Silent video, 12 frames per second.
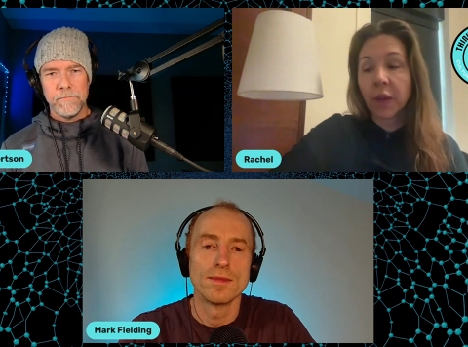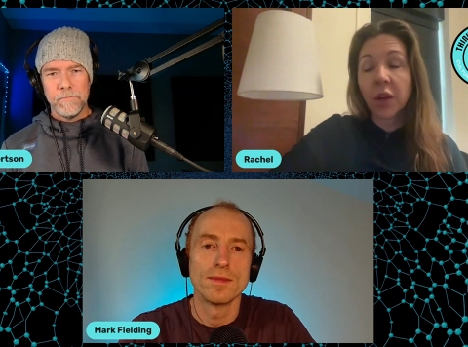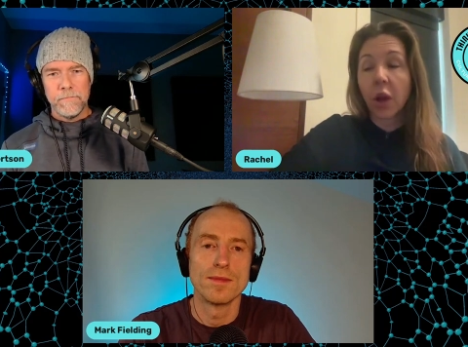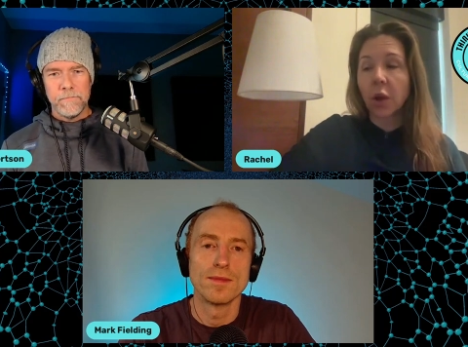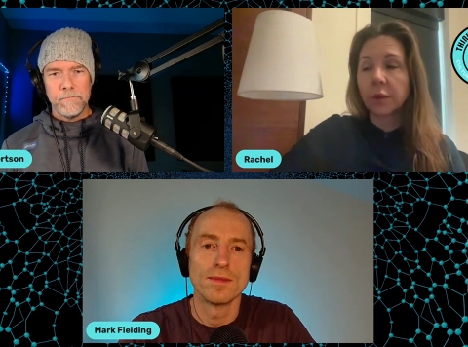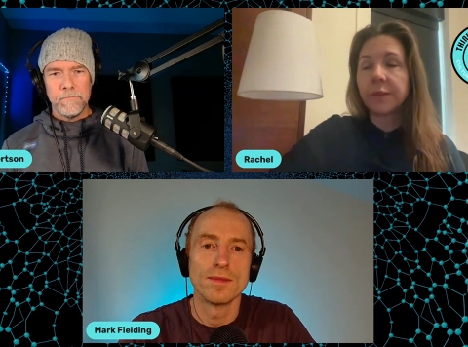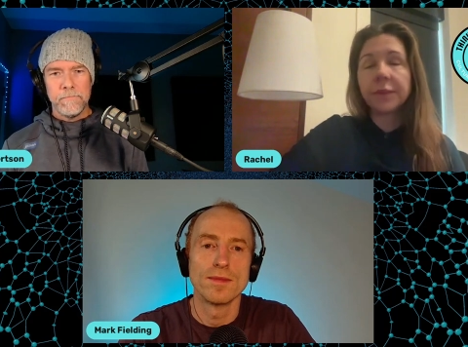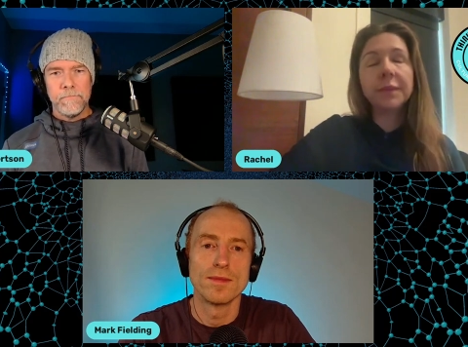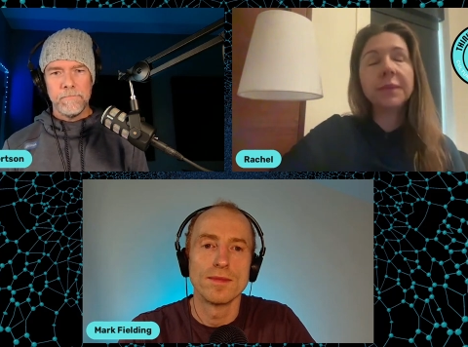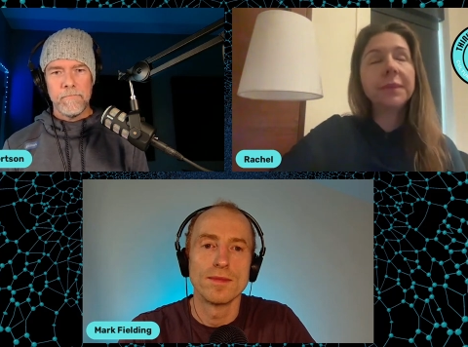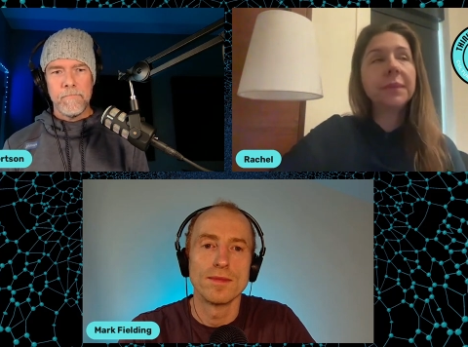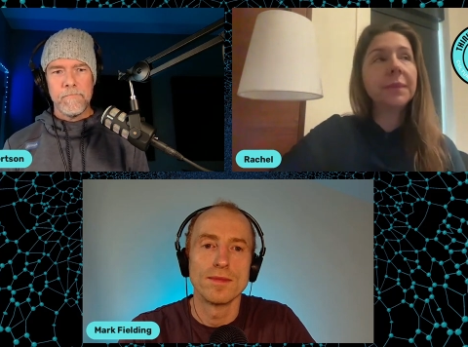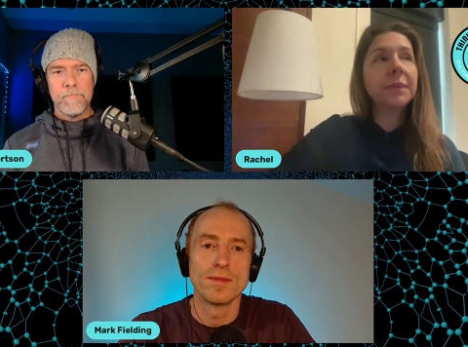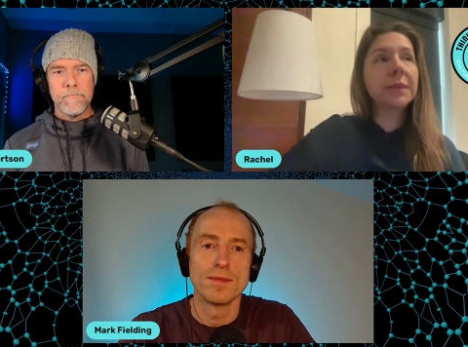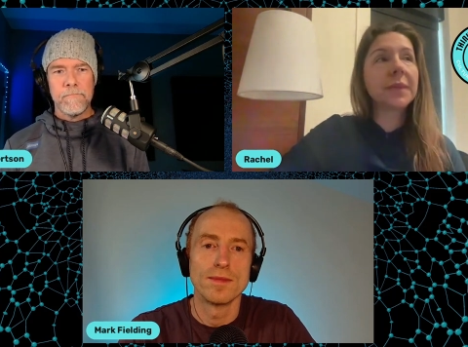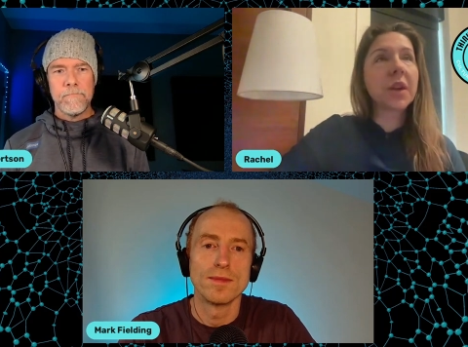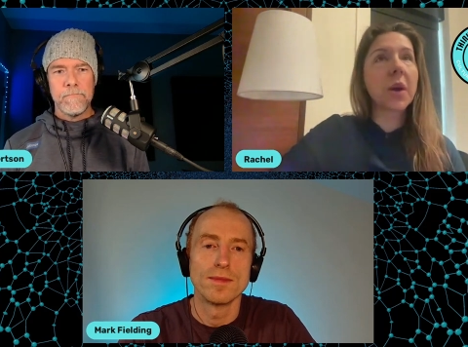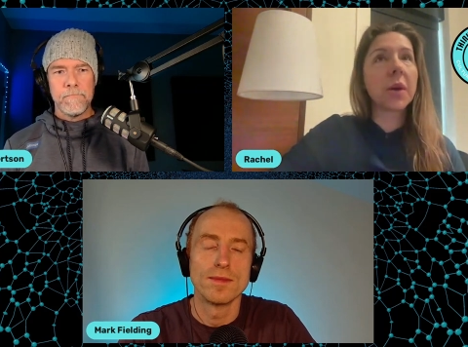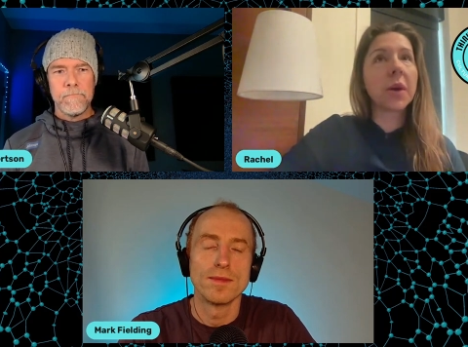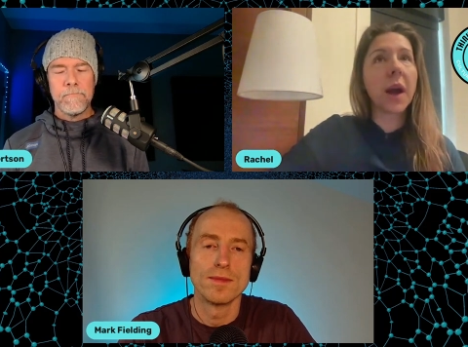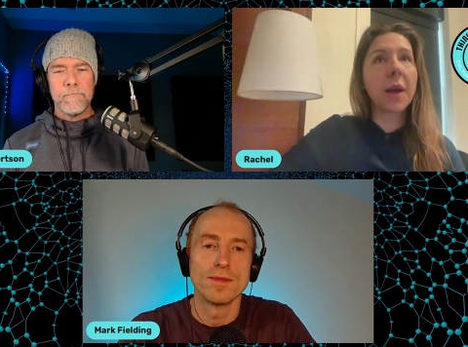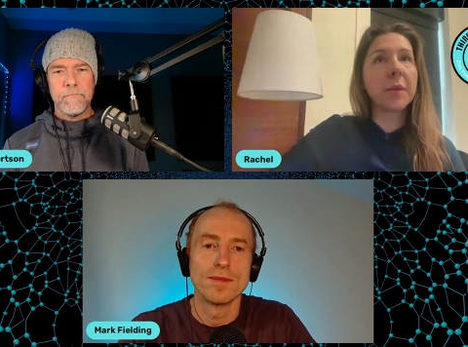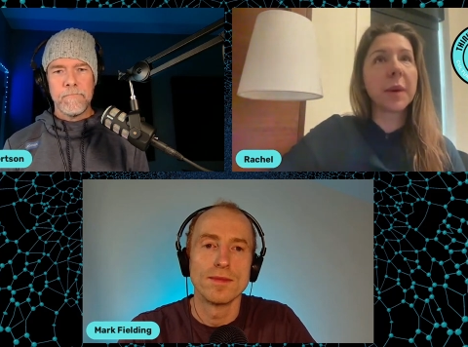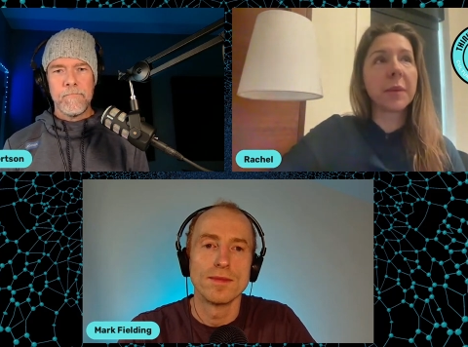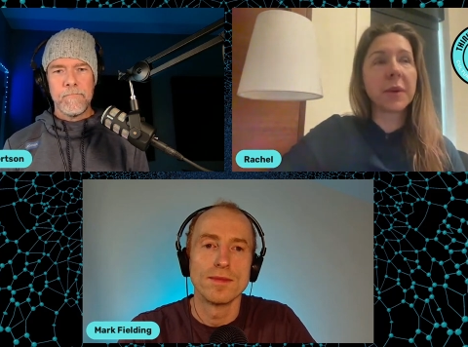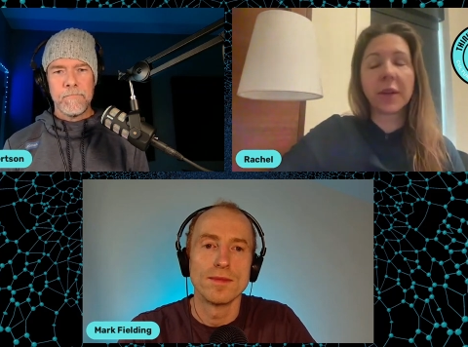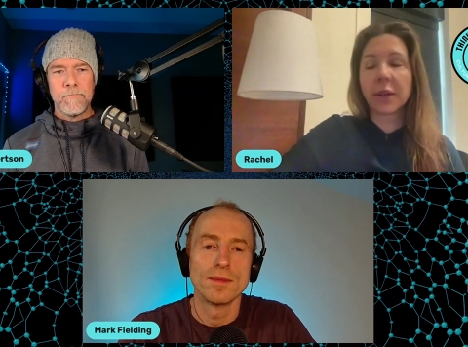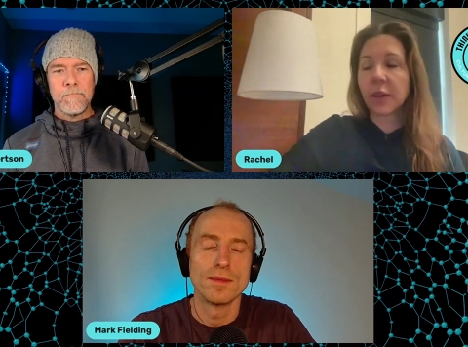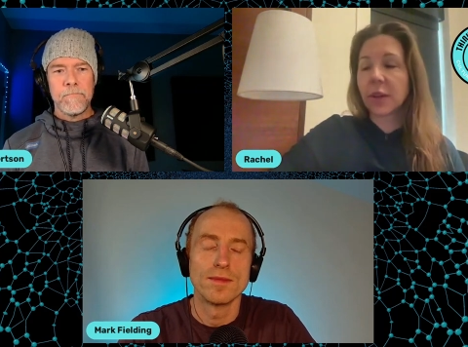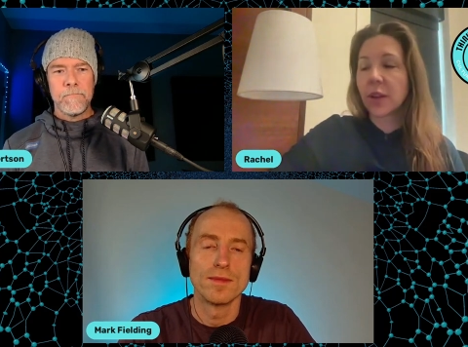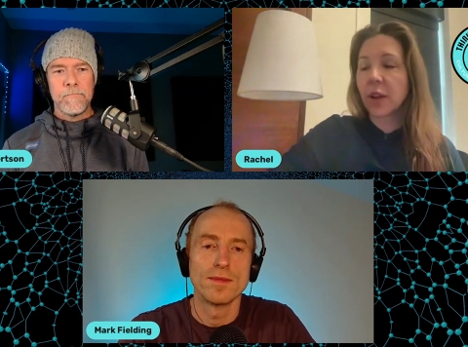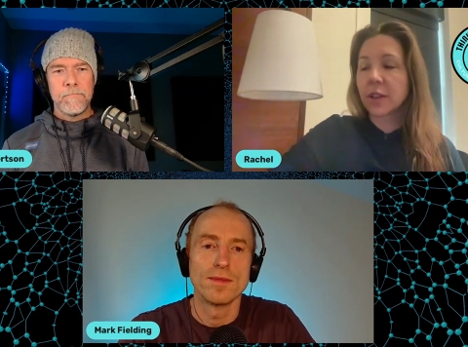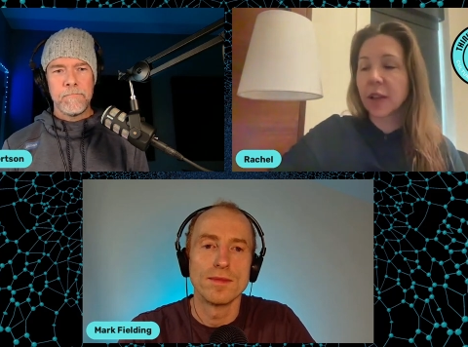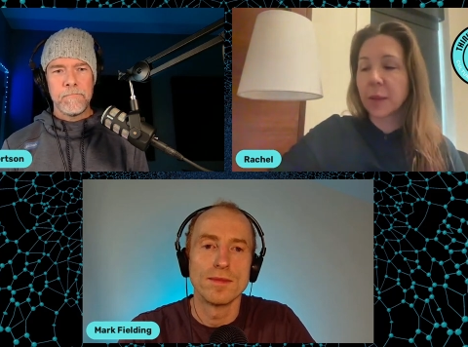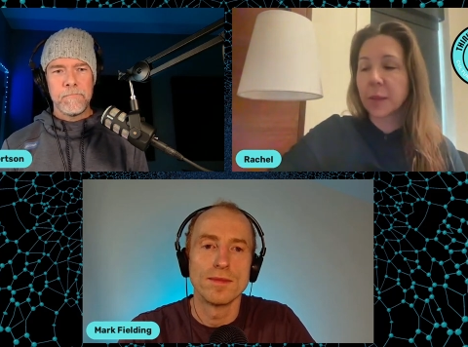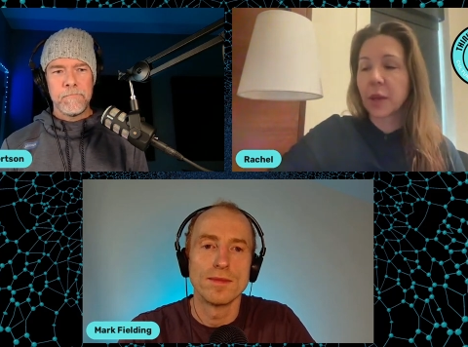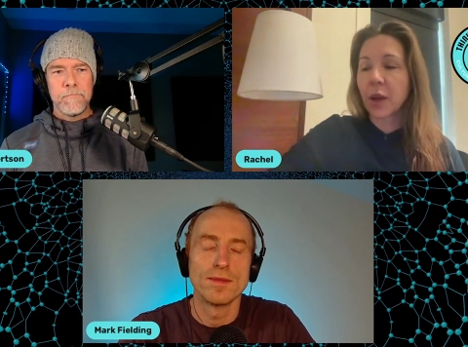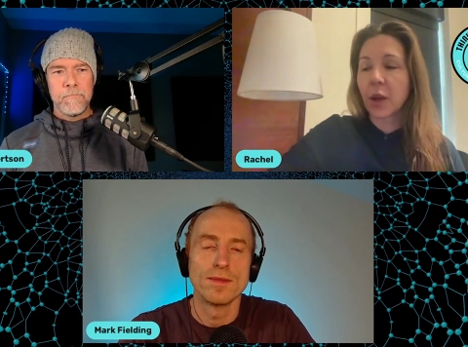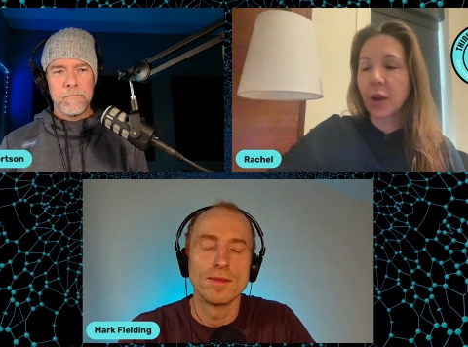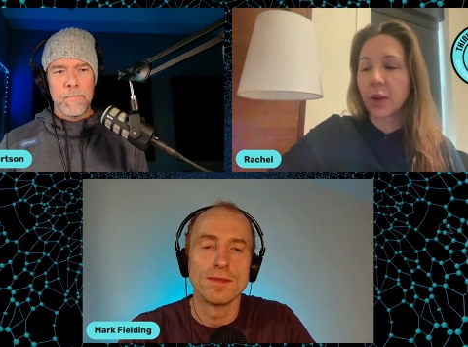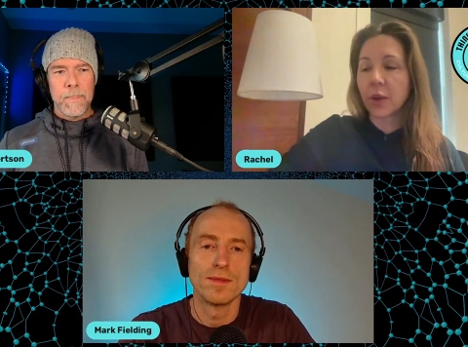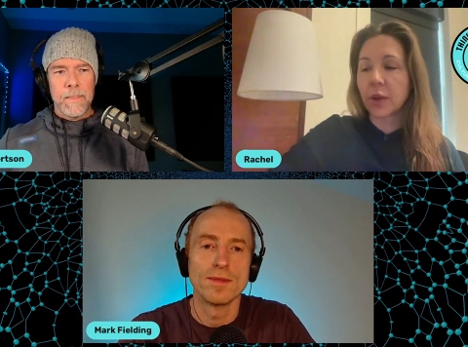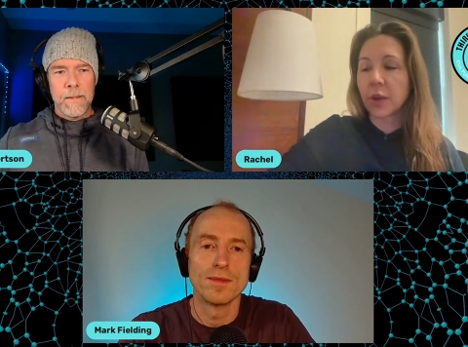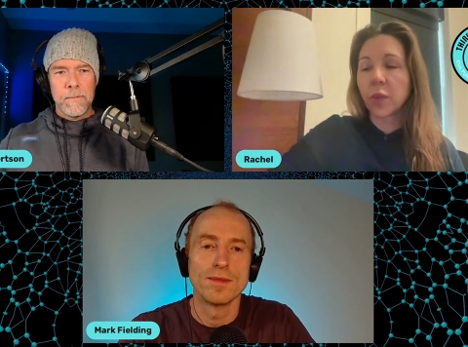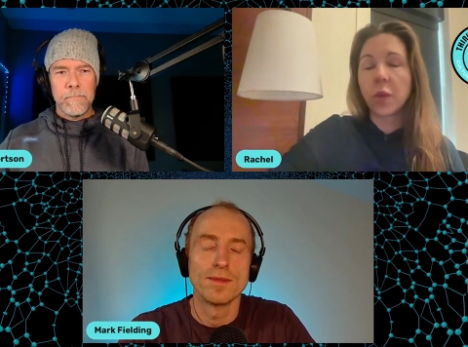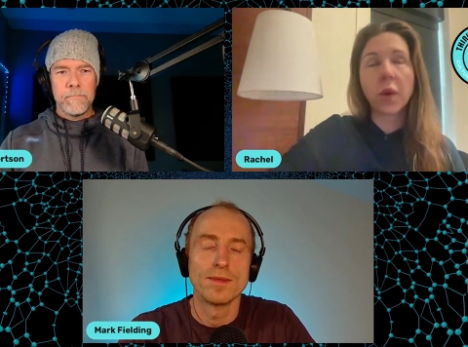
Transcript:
Speaker 1: No. So I remember a long time ago,